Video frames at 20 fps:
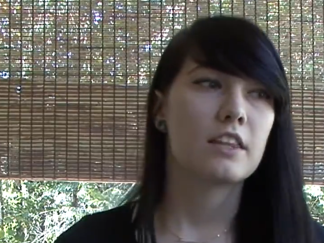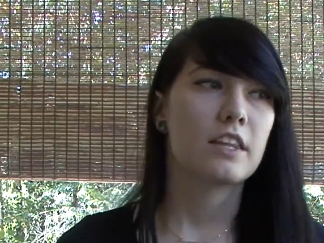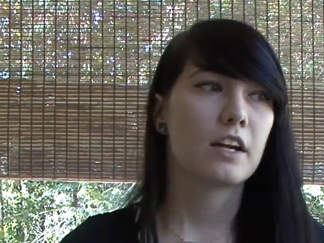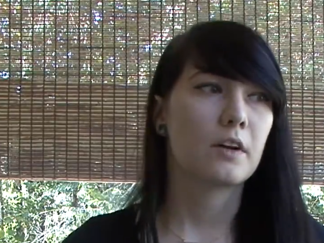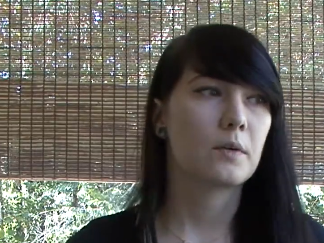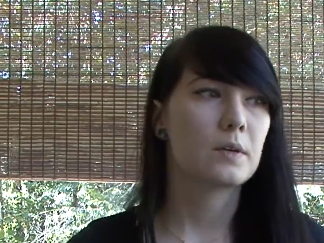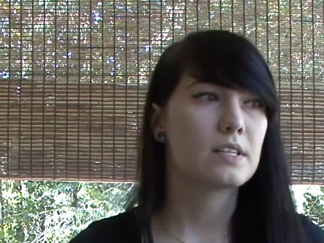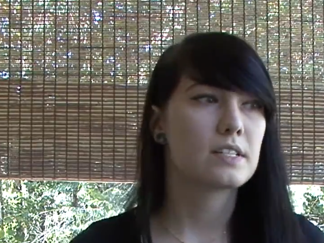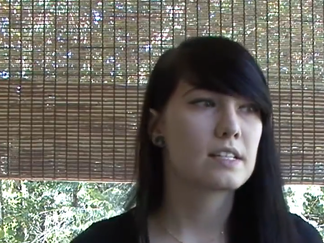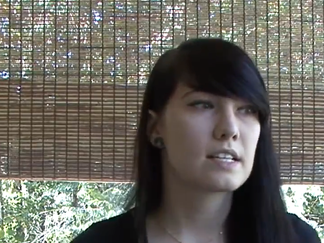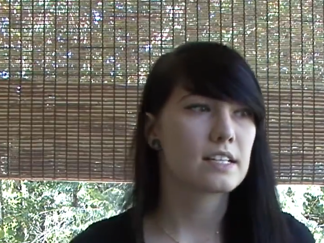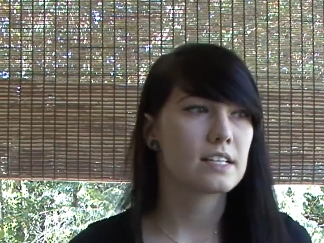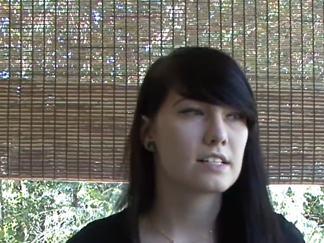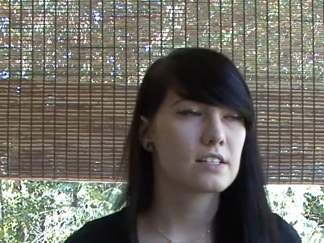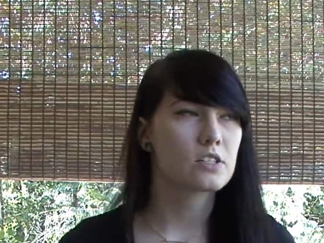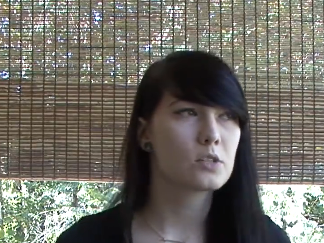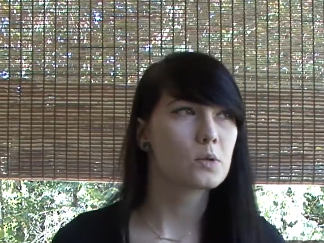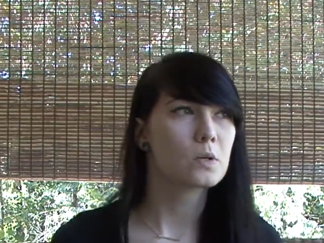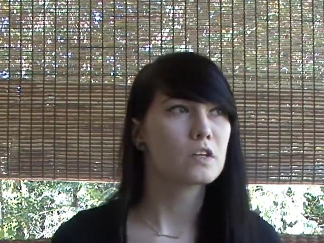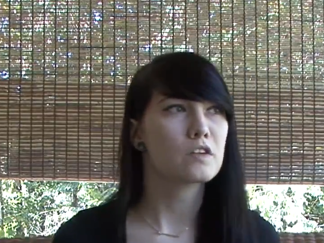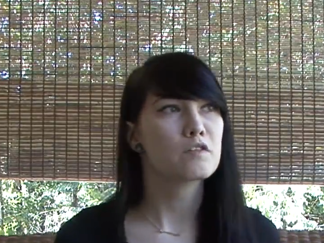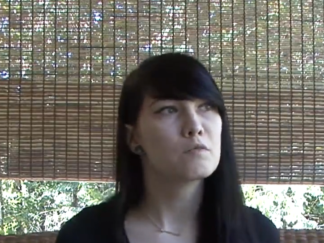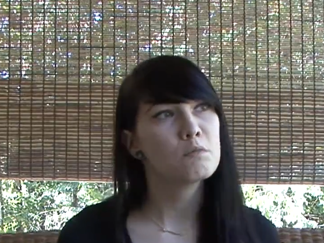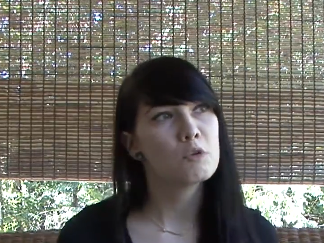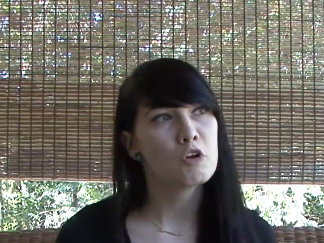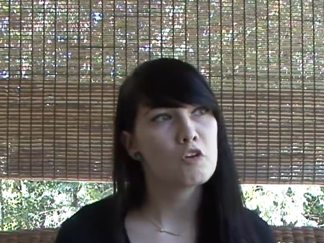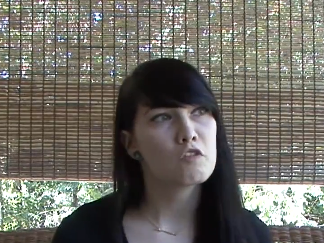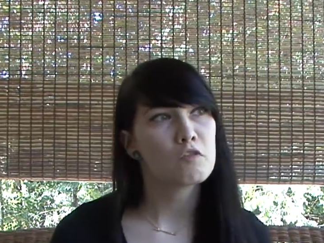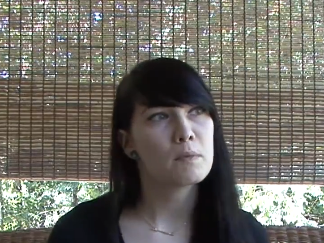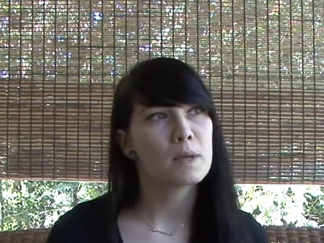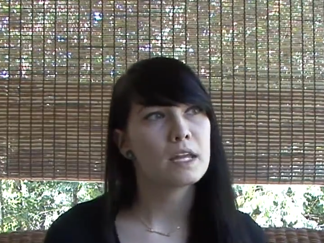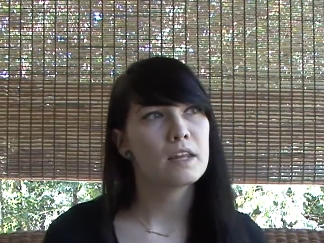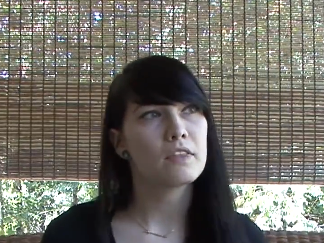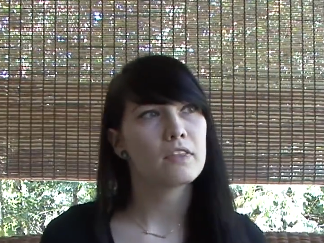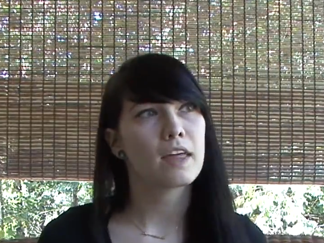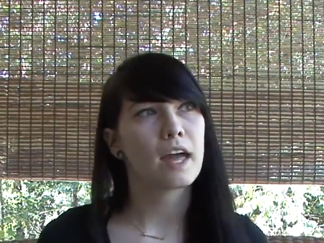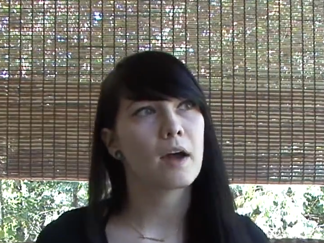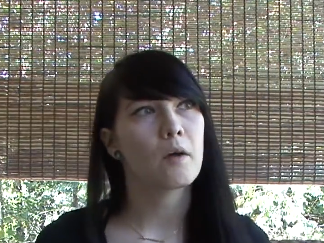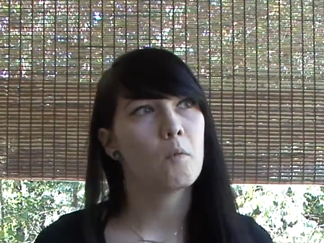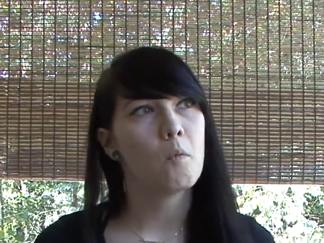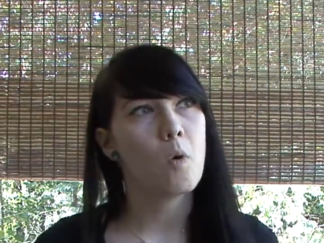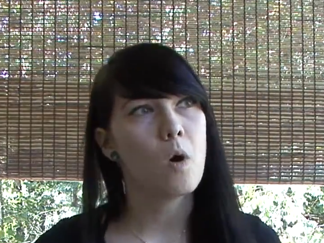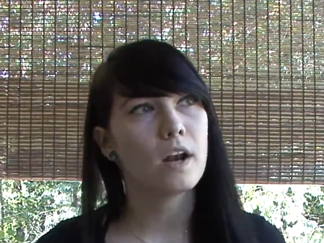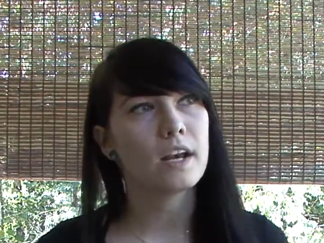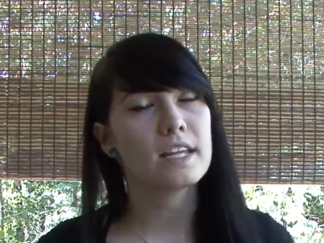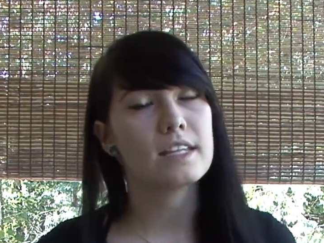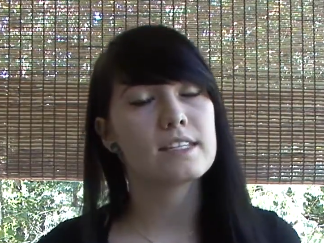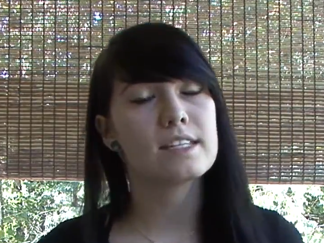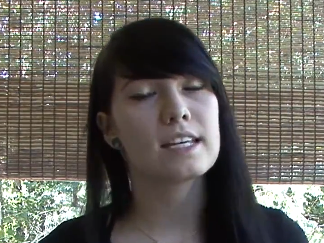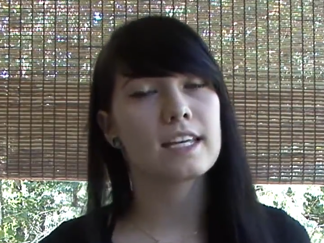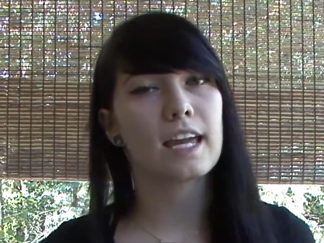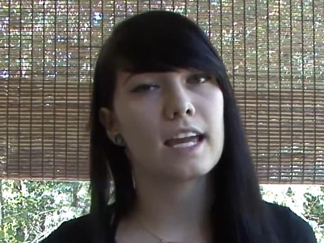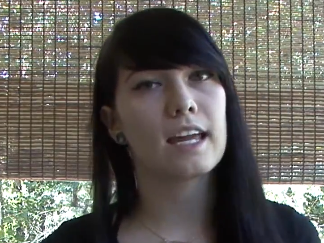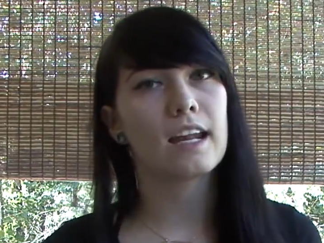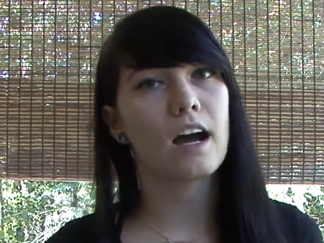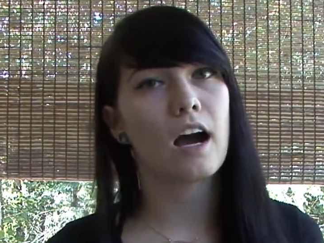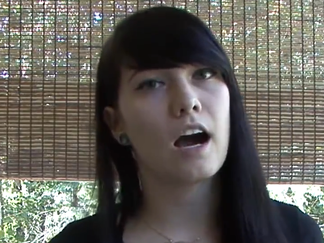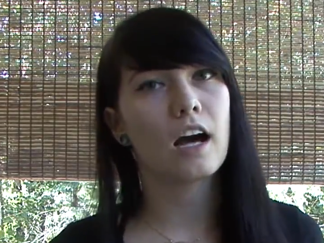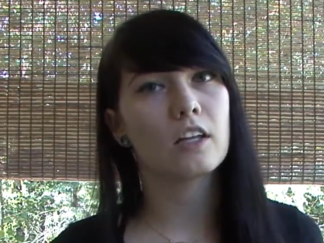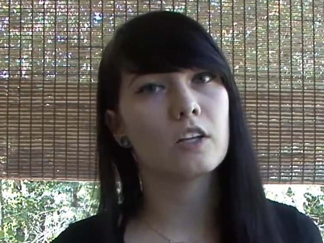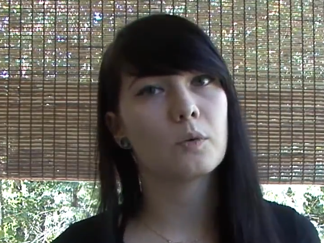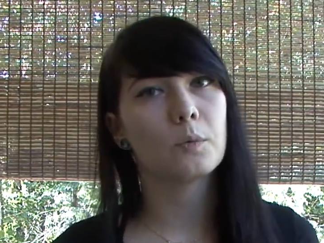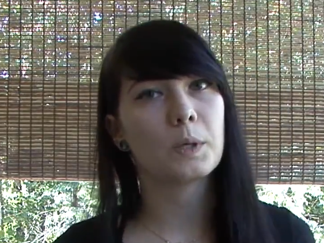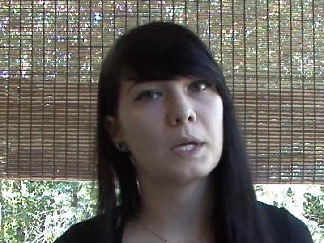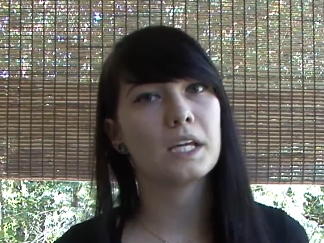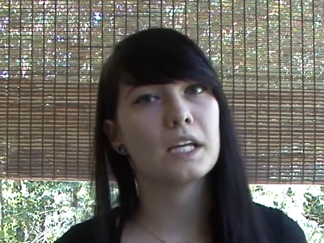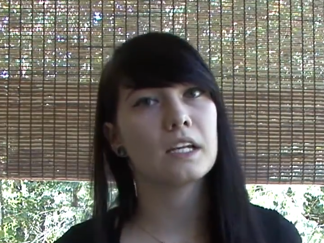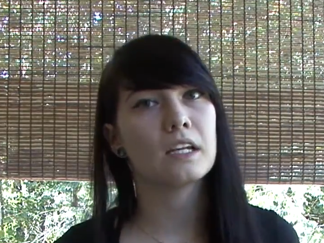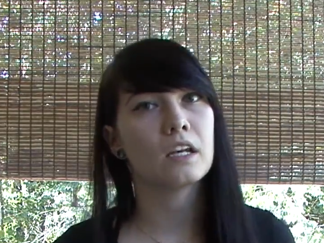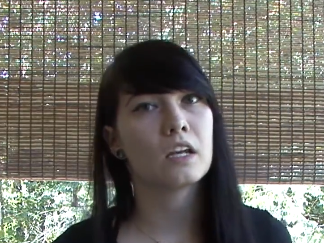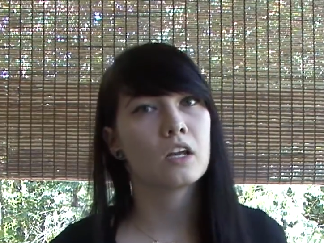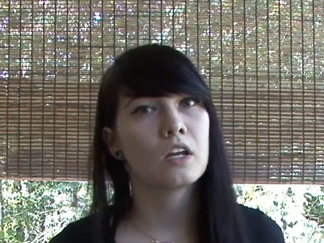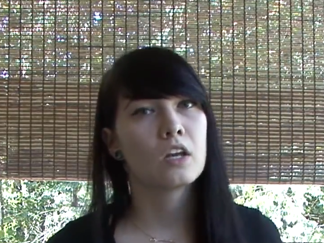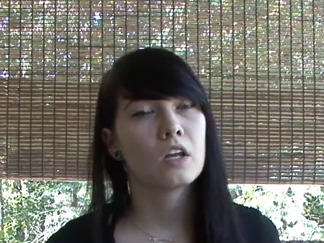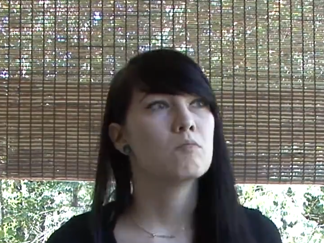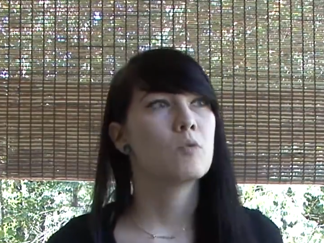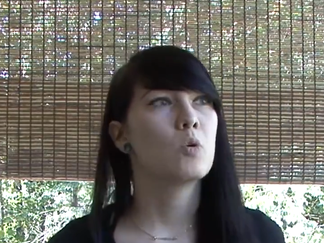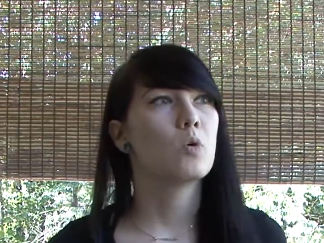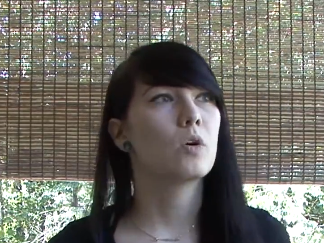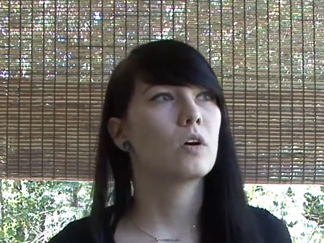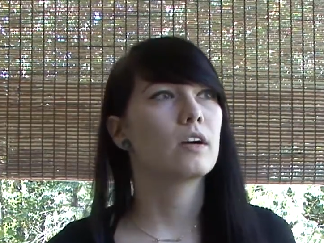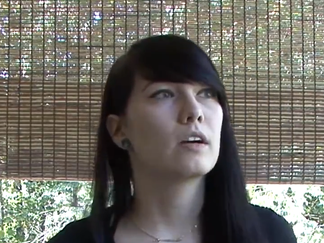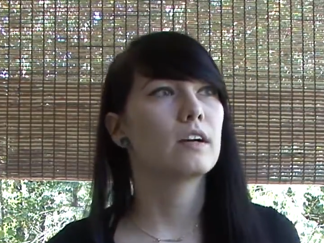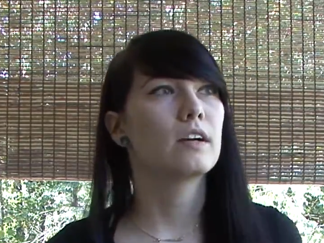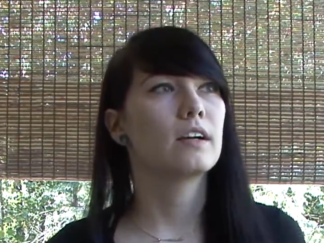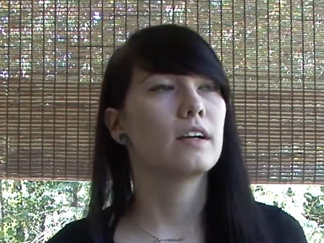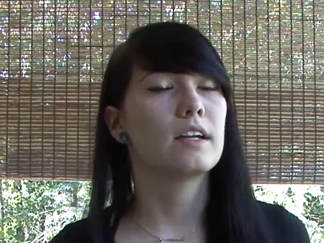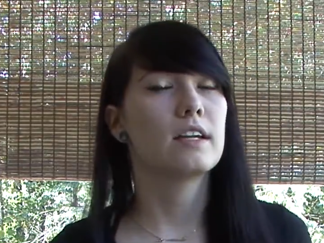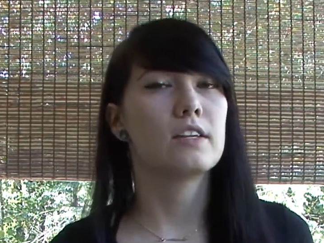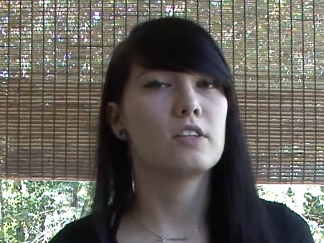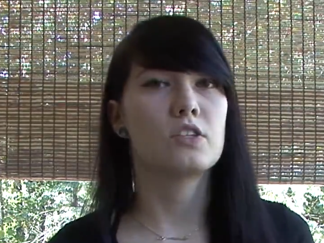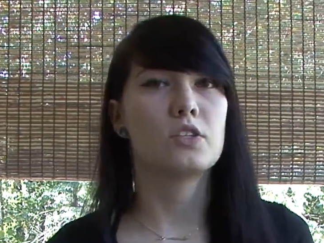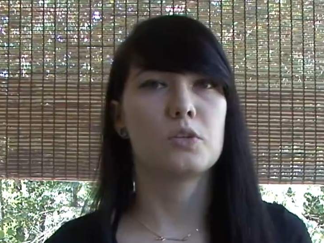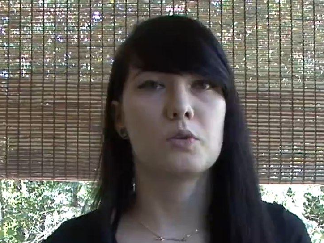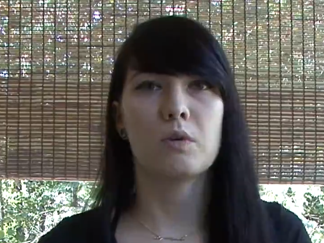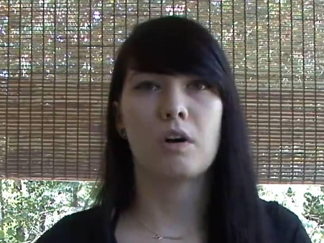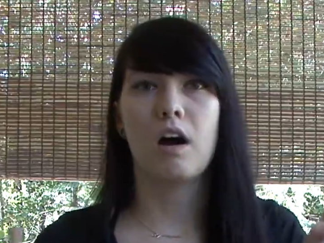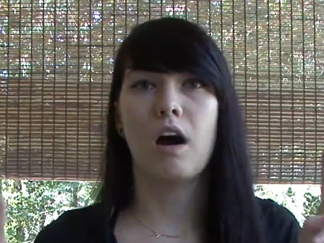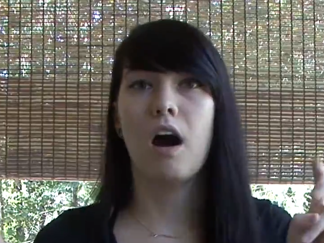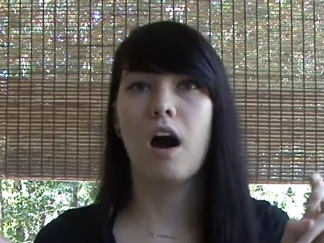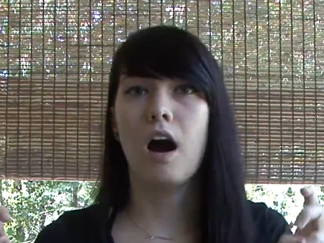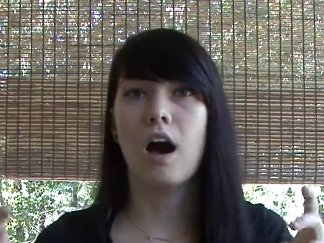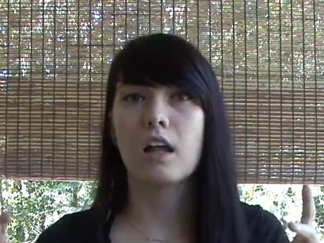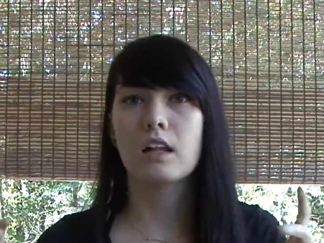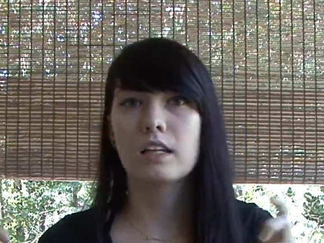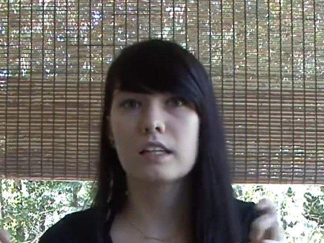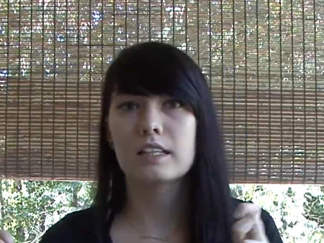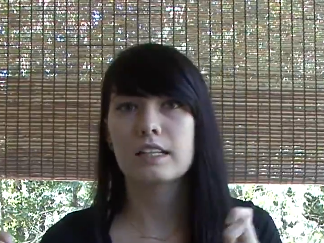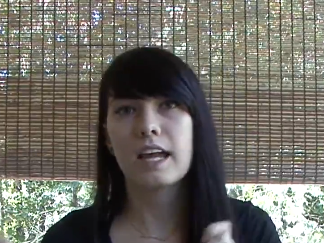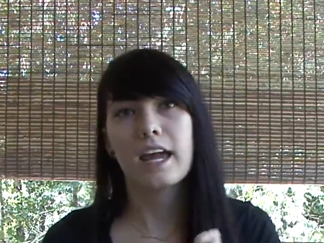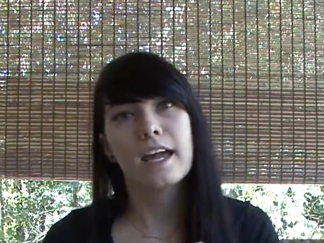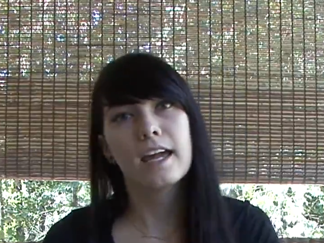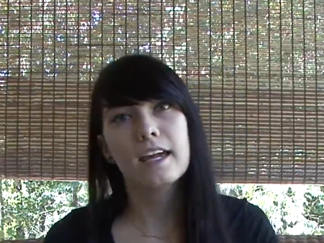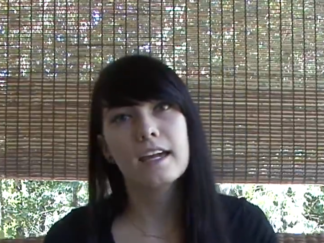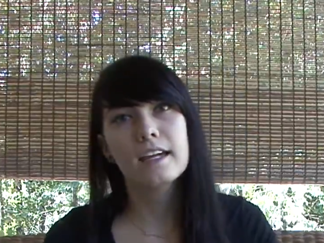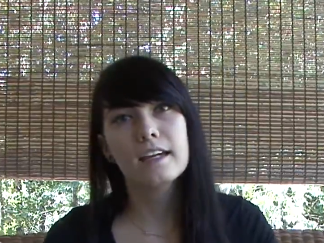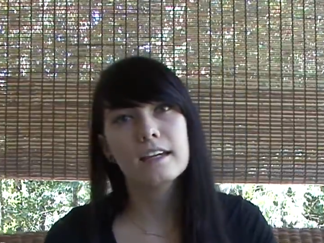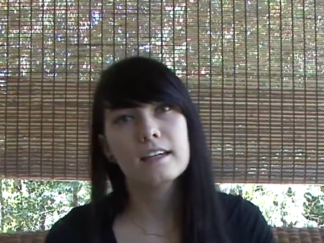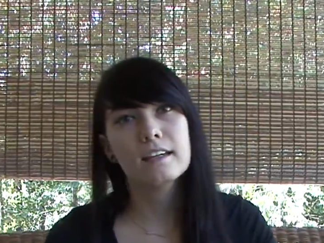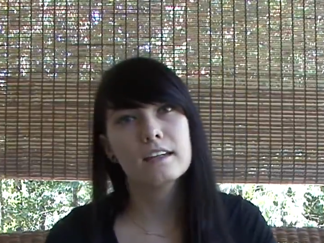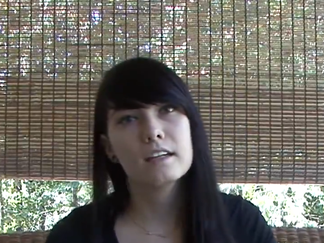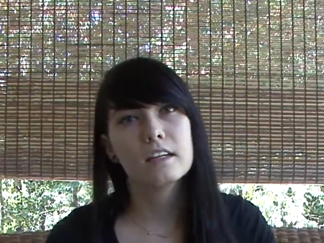there was a sort of movement that wanted to get Halloween more into a holiday.